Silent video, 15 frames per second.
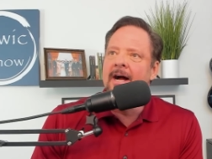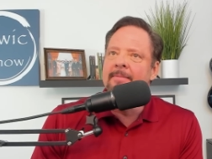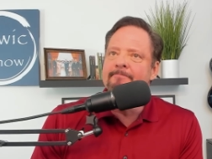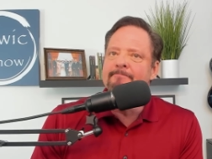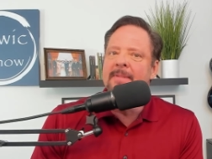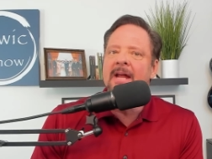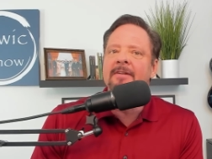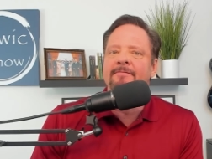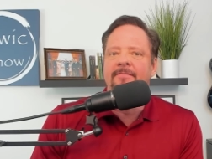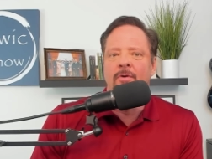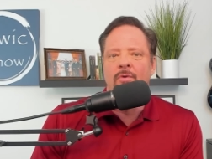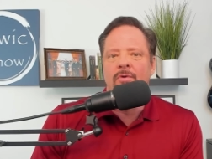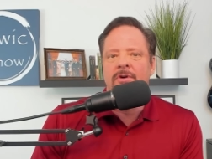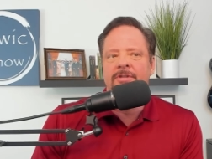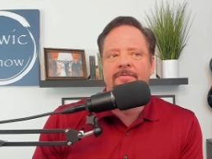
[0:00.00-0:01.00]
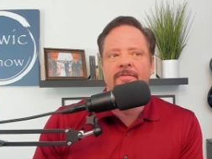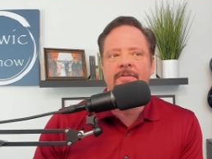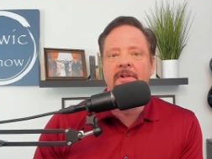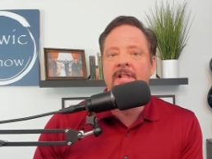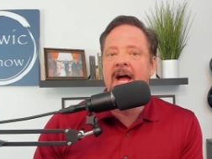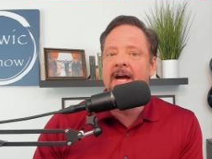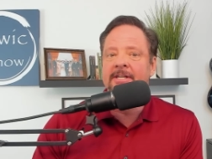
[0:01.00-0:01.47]
metaphors for the
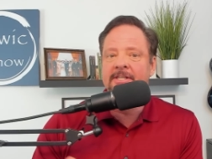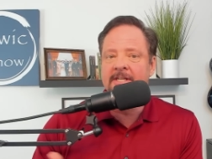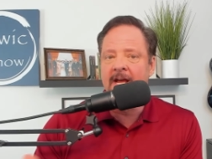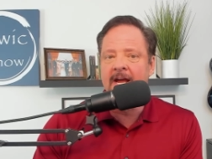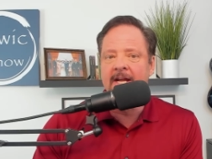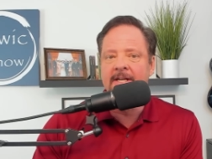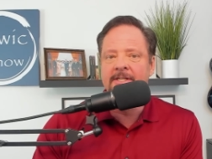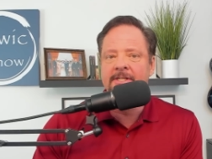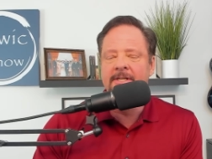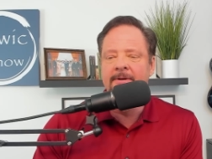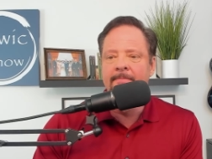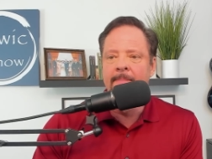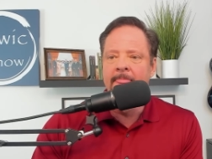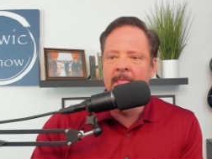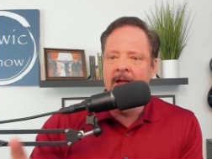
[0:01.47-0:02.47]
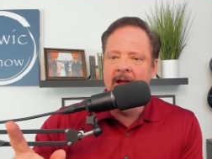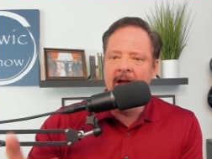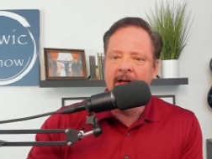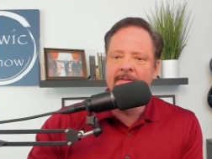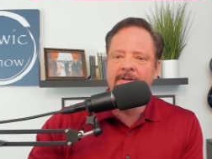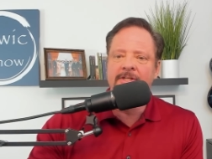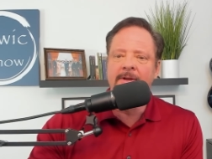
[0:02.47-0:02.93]
last days.
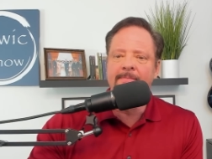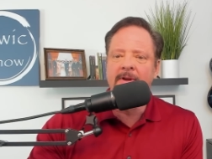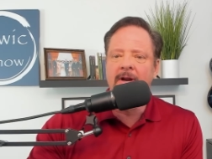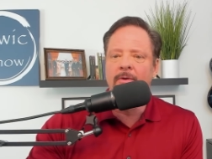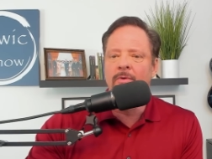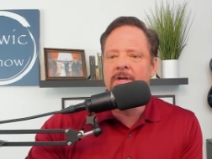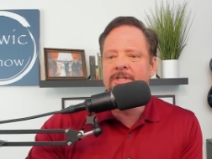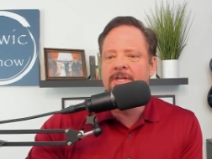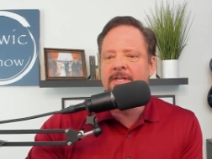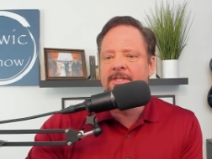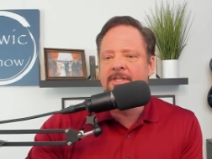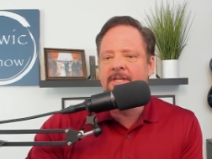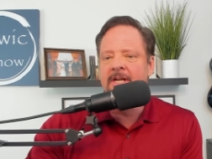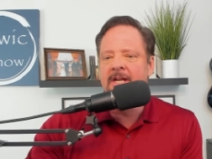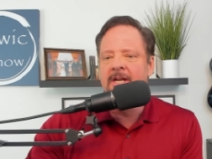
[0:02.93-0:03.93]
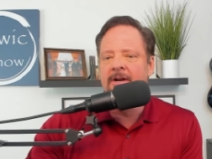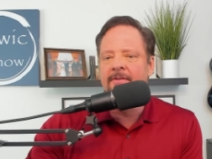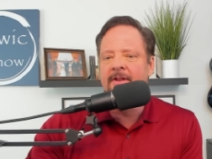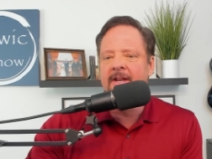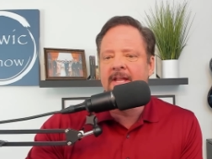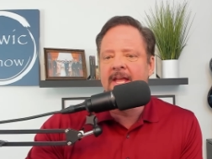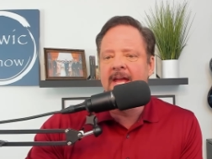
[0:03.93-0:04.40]
And there's something I want you to see here
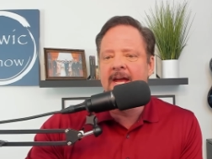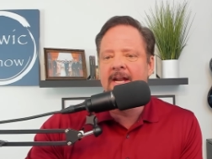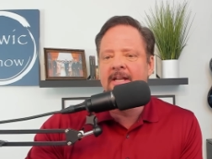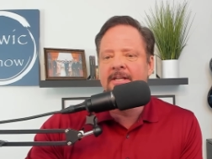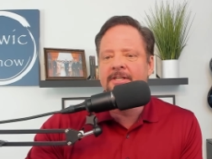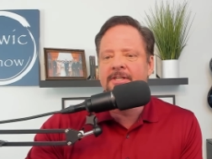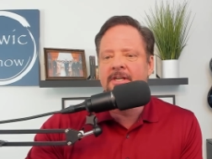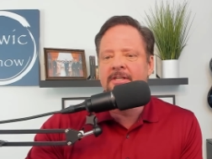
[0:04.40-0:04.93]
that, again, is